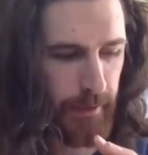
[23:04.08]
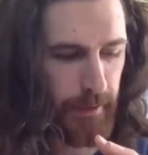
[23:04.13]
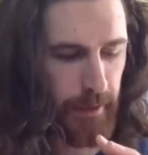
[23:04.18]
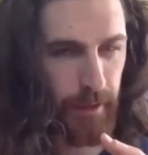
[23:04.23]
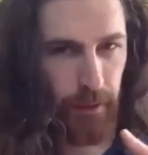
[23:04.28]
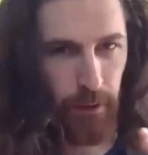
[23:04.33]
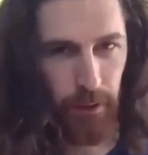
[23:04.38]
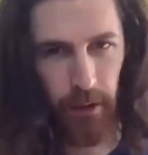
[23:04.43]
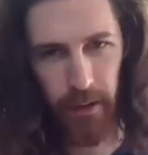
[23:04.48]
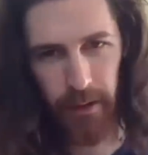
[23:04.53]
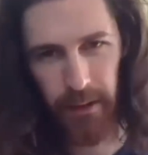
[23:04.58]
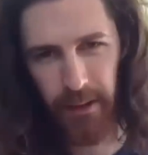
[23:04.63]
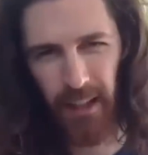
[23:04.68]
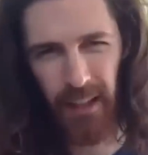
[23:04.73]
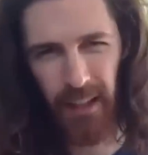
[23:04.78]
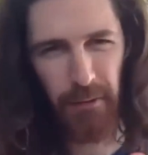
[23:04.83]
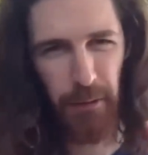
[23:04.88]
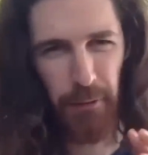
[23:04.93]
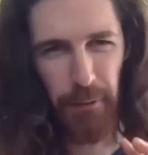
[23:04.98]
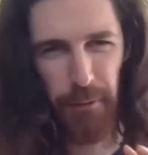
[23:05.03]
in a
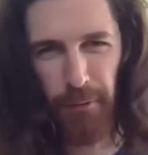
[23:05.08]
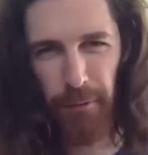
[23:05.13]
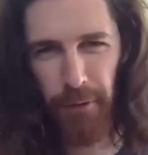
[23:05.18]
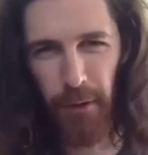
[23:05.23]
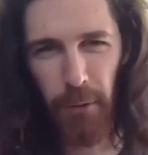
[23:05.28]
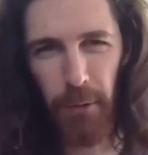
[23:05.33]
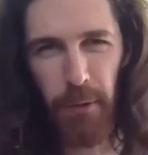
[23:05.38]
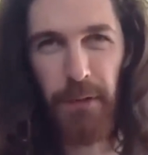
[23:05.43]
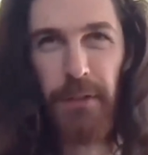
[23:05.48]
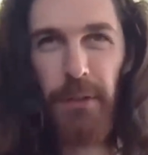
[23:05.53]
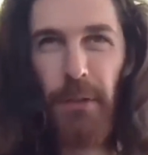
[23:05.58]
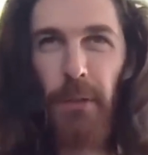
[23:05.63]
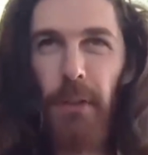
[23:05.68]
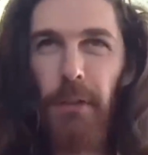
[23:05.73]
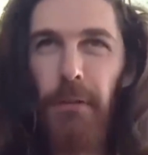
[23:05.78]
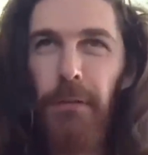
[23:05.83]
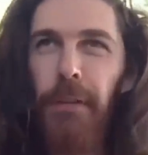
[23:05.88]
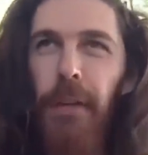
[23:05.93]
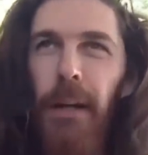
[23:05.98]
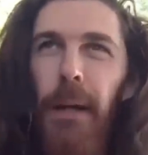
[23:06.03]
kind of a fluid sort
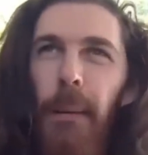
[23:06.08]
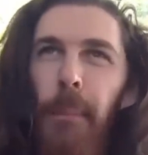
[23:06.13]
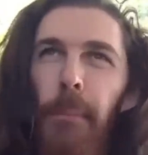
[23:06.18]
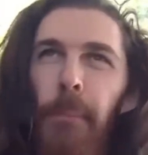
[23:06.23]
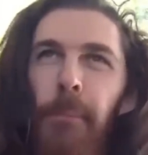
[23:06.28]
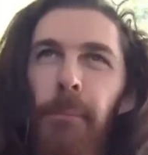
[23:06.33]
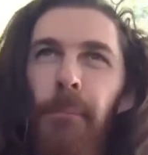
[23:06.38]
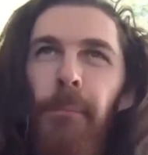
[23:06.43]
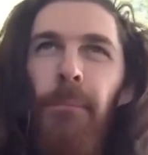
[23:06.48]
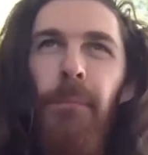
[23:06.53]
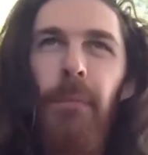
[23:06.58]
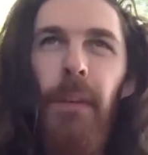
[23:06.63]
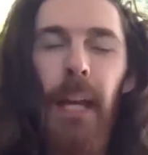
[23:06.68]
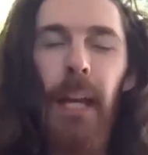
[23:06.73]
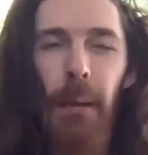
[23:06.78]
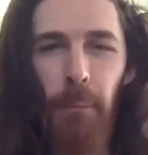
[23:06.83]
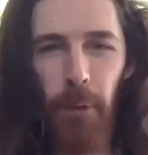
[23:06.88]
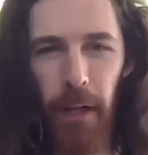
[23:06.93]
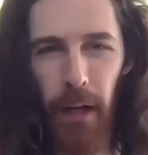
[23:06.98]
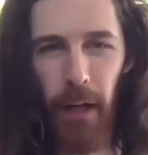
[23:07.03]
of
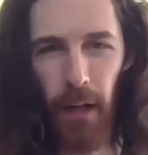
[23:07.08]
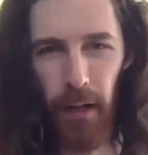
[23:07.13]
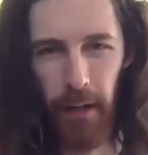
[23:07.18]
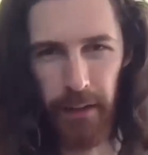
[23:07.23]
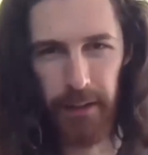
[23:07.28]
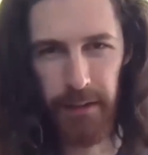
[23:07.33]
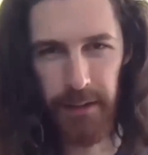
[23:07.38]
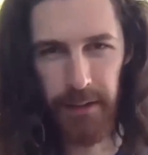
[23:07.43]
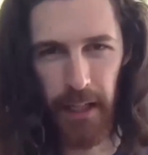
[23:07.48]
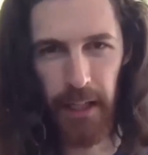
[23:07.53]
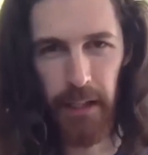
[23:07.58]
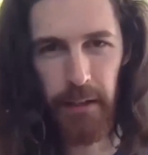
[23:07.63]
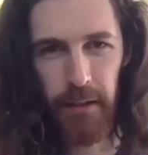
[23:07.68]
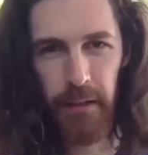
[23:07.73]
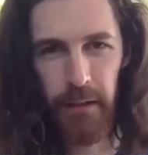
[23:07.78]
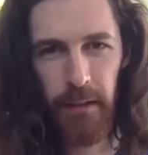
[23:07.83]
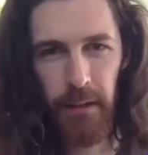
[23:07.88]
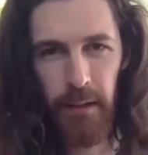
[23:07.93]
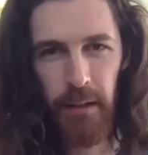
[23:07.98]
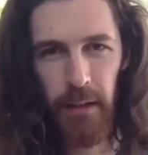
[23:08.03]
embryonic state
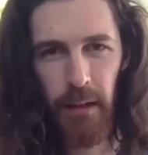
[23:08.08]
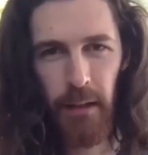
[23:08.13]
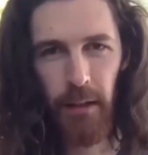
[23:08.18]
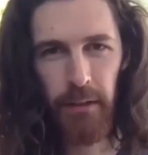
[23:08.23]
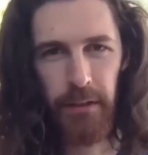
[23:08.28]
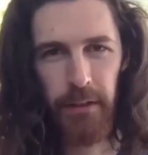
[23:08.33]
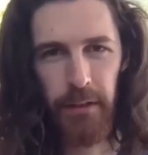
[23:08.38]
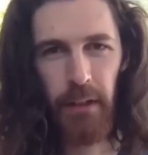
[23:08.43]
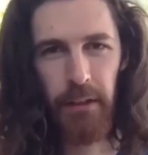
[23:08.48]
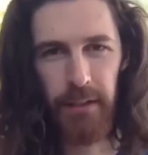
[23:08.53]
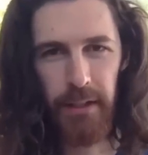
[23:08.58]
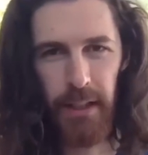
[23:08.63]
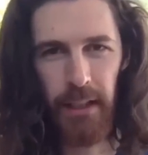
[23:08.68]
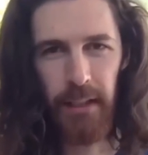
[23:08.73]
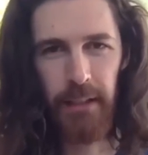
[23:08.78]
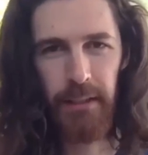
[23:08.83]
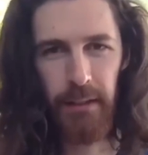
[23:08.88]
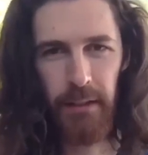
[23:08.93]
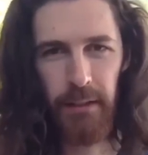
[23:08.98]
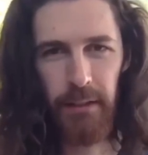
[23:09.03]
until
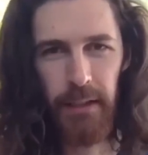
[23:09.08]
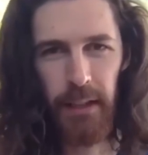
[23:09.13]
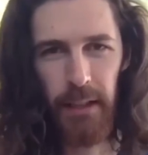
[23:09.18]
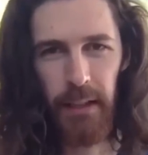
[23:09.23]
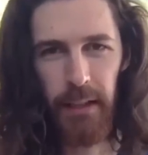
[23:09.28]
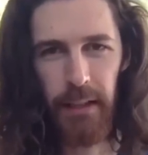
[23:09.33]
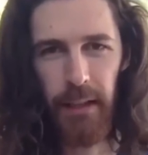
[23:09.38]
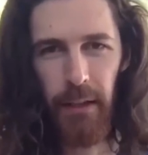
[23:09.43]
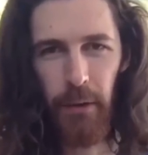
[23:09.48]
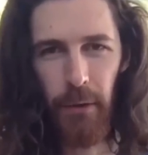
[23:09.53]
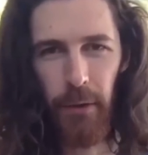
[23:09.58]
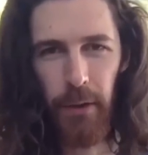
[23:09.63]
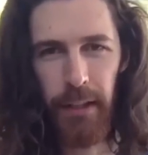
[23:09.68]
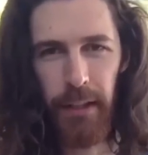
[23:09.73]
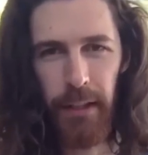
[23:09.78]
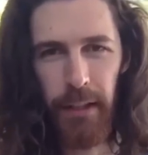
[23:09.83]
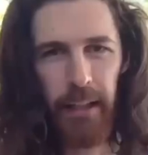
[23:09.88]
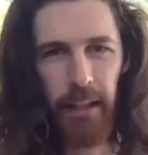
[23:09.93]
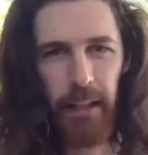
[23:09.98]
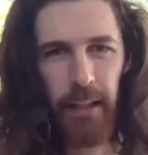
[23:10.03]

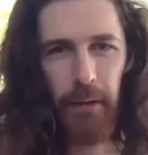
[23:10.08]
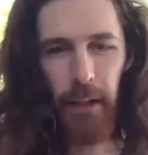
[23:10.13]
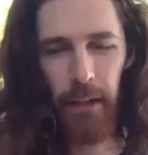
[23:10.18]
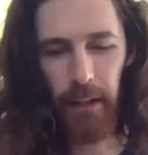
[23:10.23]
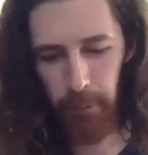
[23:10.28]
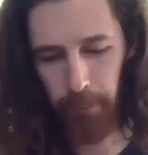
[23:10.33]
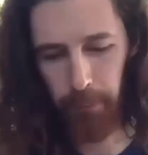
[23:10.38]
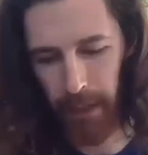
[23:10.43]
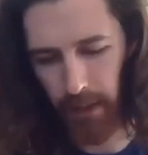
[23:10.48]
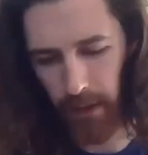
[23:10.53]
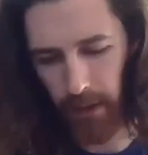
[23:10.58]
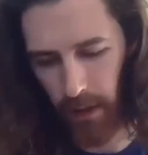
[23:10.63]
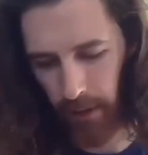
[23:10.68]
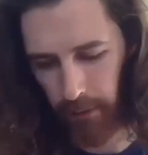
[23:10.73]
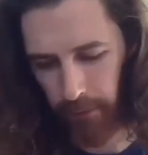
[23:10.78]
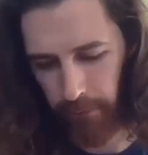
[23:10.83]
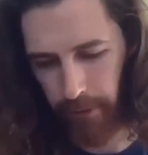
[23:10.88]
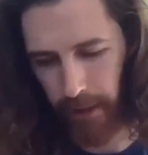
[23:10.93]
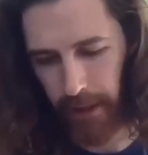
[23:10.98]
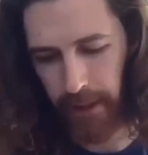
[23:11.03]
it can be a lot
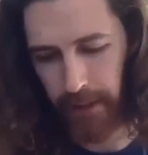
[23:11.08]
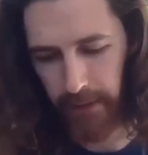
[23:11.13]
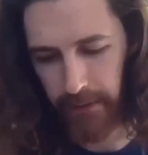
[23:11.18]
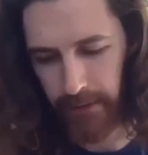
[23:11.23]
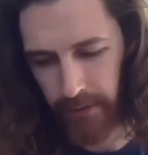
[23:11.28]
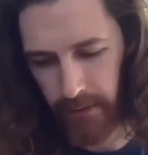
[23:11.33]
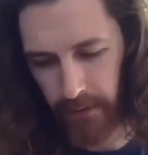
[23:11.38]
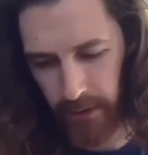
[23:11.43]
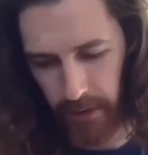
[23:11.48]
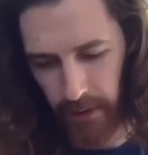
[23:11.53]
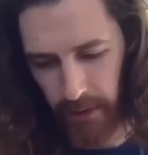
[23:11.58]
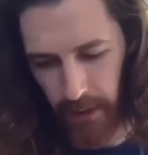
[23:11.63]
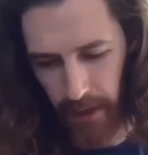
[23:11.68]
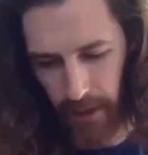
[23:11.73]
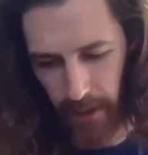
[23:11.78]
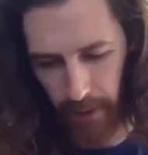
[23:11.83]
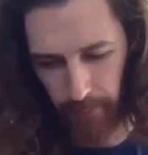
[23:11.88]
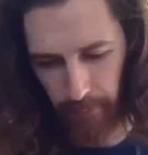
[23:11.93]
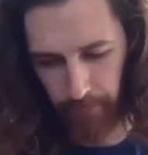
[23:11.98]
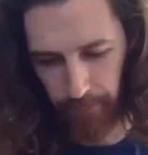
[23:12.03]
of things,
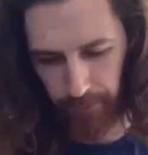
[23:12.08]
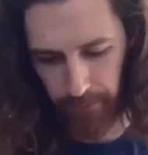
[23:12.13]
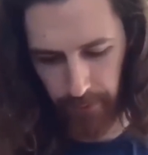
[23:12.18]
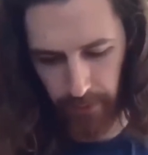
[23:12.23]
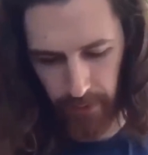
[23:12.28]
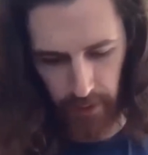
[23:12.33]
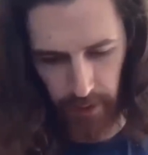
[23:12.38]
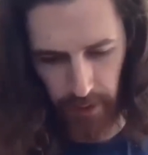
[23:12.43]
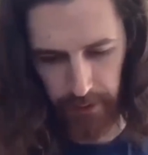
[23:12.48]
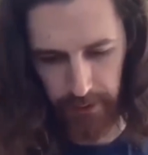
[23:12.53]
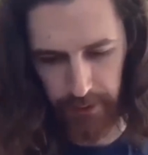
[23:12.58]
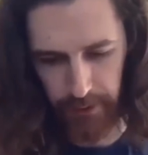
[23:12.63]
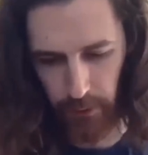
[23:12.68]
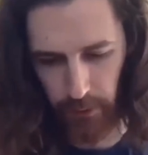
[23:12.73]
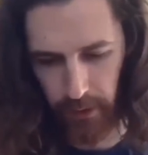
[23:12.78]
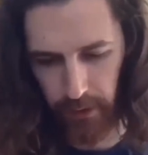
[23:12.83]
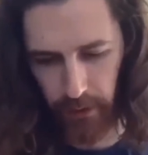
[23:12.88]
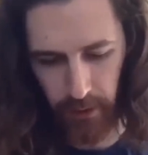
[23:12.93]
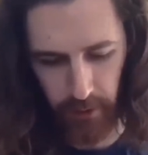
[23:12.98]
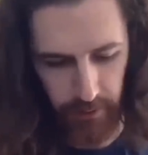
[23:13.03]
and so
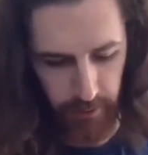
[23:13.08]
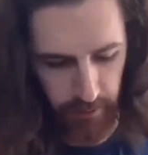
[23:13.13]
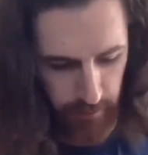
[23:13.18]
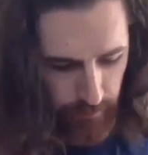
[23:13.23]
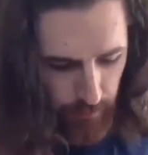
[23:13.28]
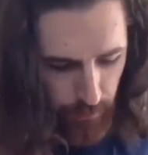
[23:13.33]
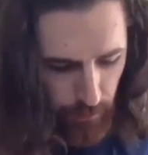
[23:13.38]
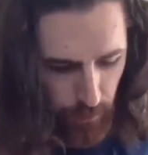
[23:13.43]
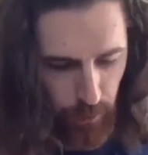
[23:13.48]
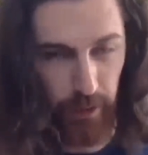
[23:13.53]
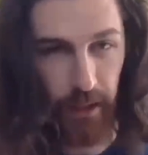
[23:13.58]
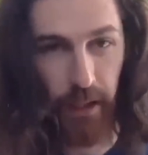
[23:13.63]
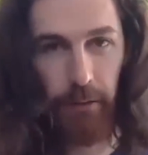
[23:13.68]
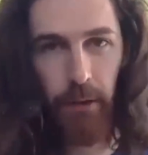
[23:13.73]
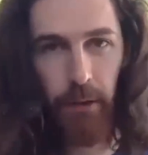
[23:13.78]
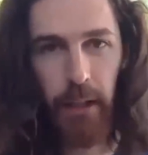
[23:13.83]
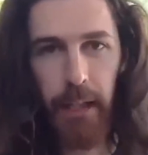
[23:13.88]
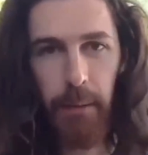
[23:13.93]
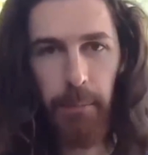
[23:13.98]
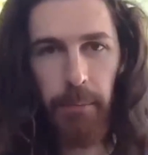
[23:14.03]
I would
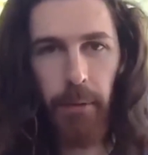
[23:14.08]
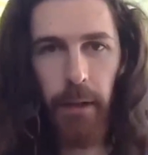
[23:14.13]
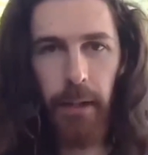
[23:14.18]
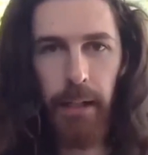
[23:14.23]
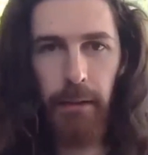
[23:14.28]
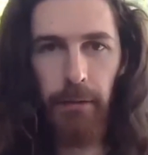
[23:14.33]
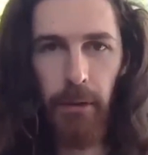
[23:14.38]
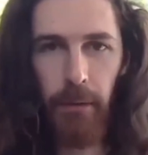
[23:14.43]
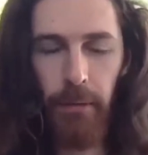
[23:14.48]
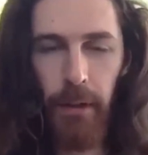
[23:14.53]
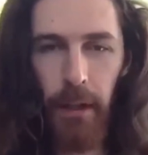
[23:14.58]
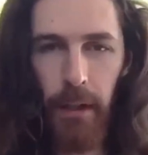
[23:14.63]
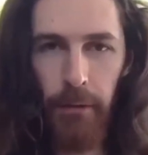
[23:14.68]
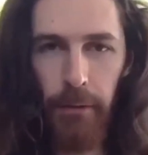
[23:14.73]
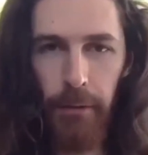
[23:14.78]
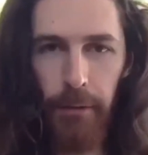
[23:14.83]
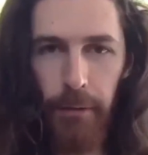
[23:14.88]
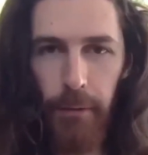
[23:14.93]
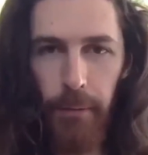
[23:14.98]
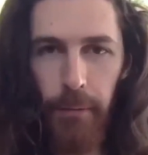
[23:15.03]
never leap, I never kind of